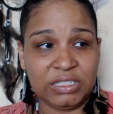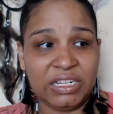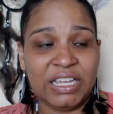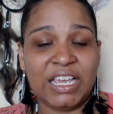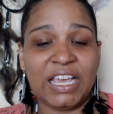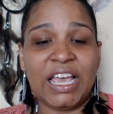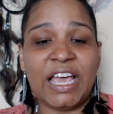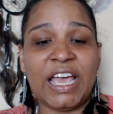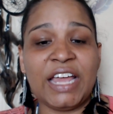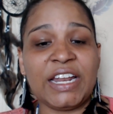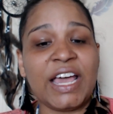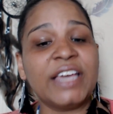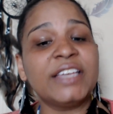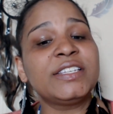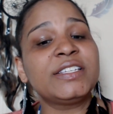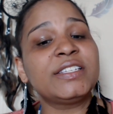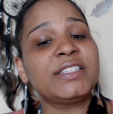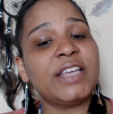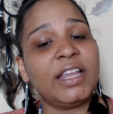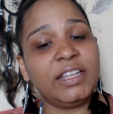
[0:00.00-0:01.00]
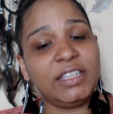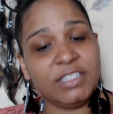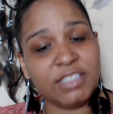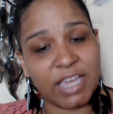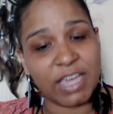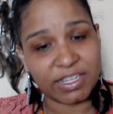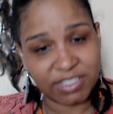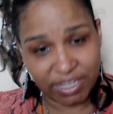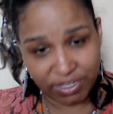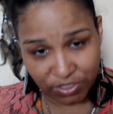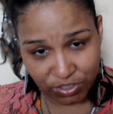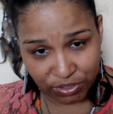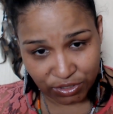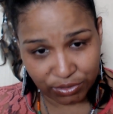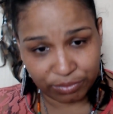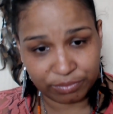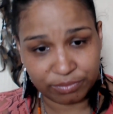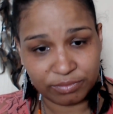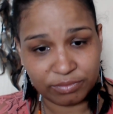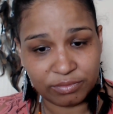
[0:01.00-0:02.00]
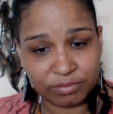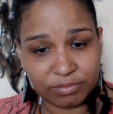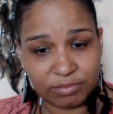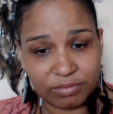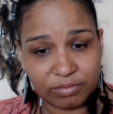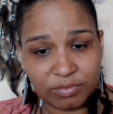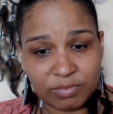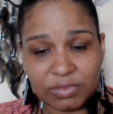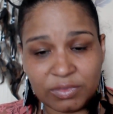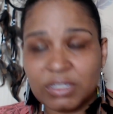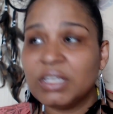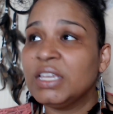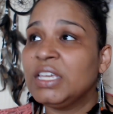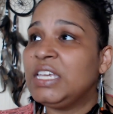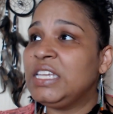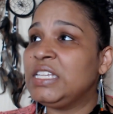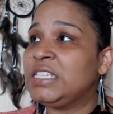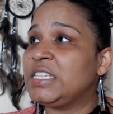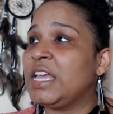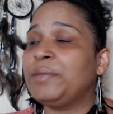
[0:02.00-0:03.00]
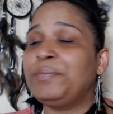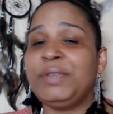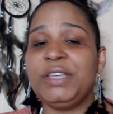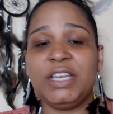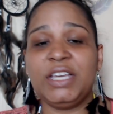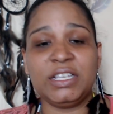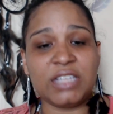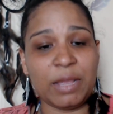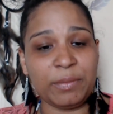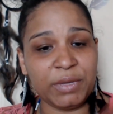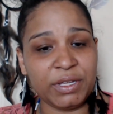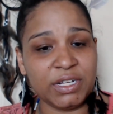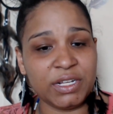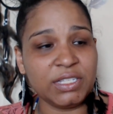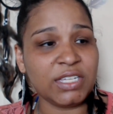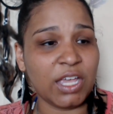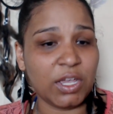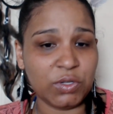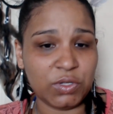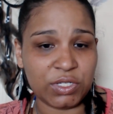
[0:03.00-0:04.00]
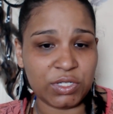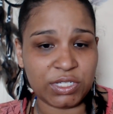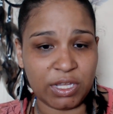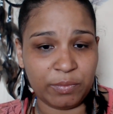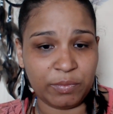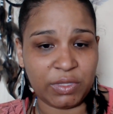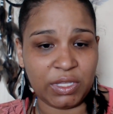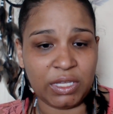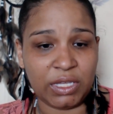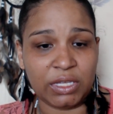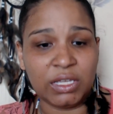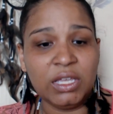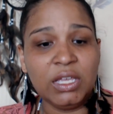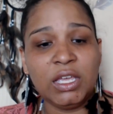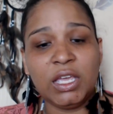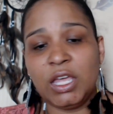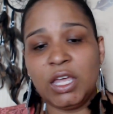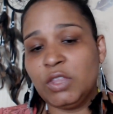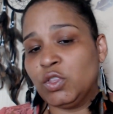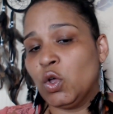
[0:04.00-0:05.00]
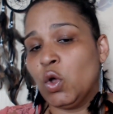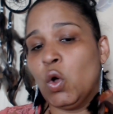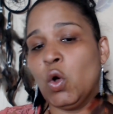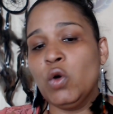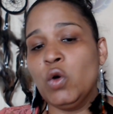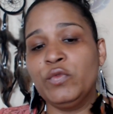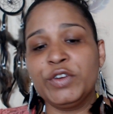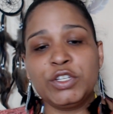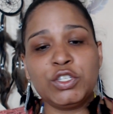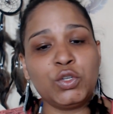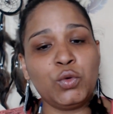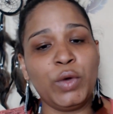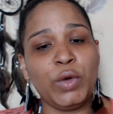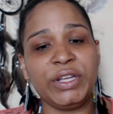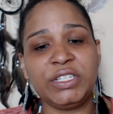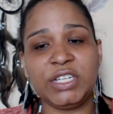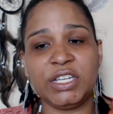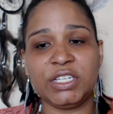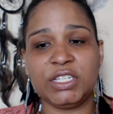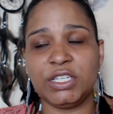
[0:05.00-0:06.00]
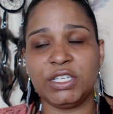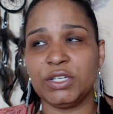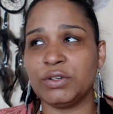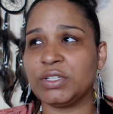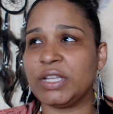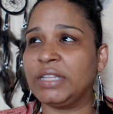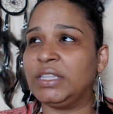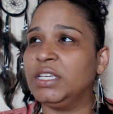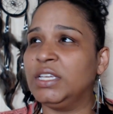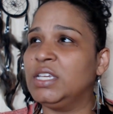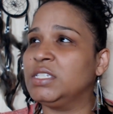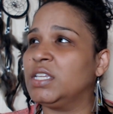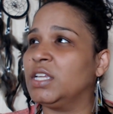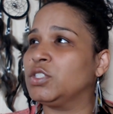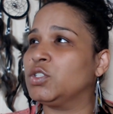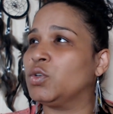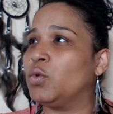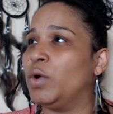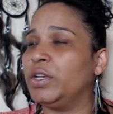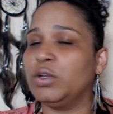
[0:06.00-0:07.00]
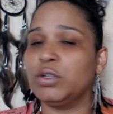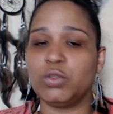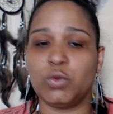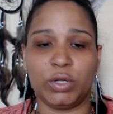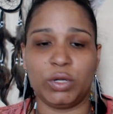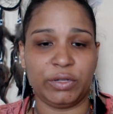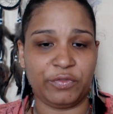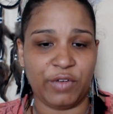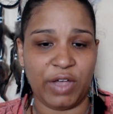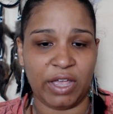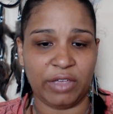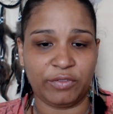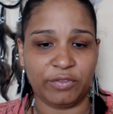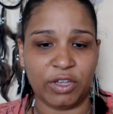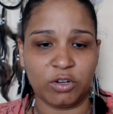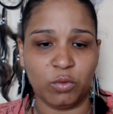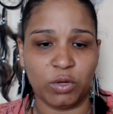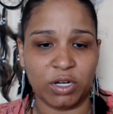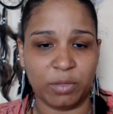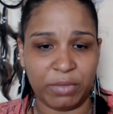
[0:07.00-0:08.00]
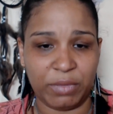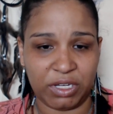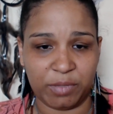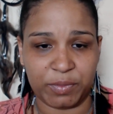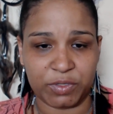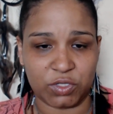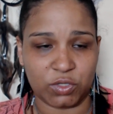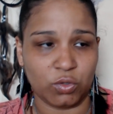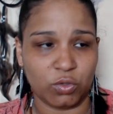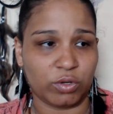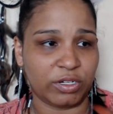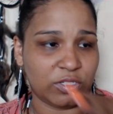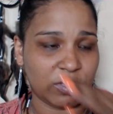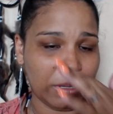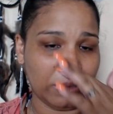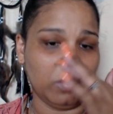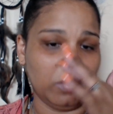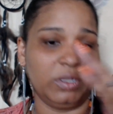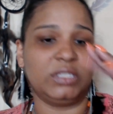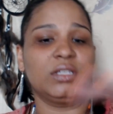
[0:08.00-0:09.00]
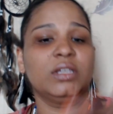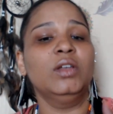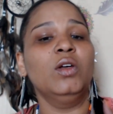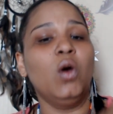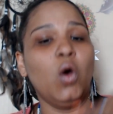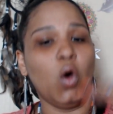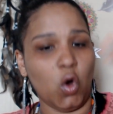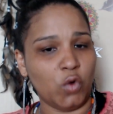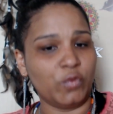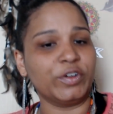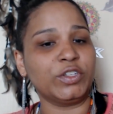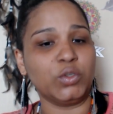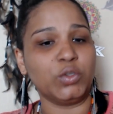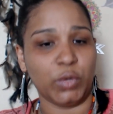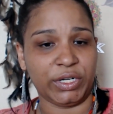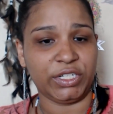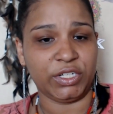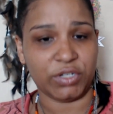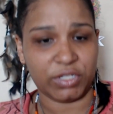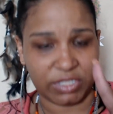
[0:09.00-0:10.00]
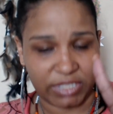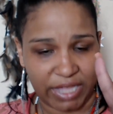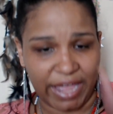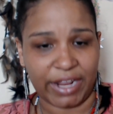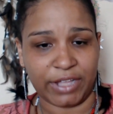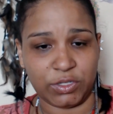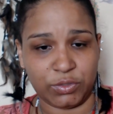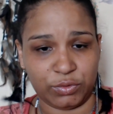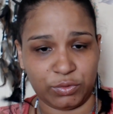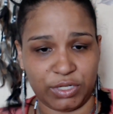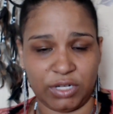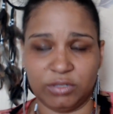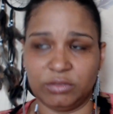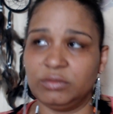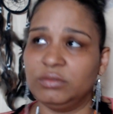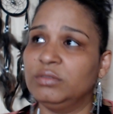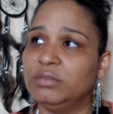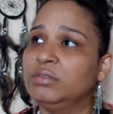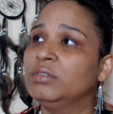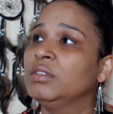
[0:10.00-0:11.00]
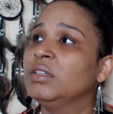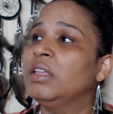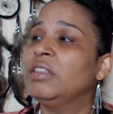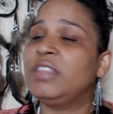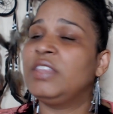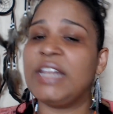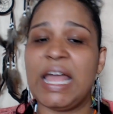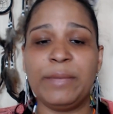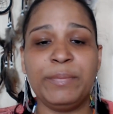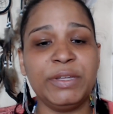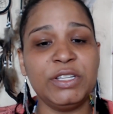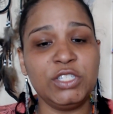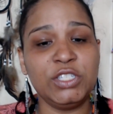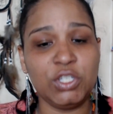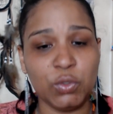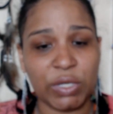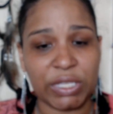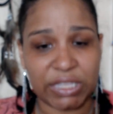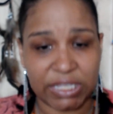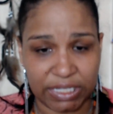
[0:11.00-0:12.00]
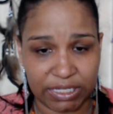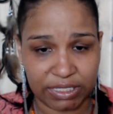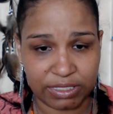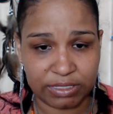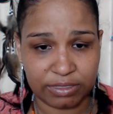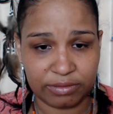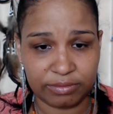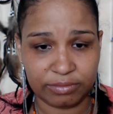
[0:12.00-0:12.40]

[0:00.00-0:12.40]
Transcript: And I said, yes, I do. He said, because I'm going to tell you something. In the over 20 years, I think he said 20 or 25. I don't want to make up a story. So I know it's over 20 years. That I do know. That I've been doing this.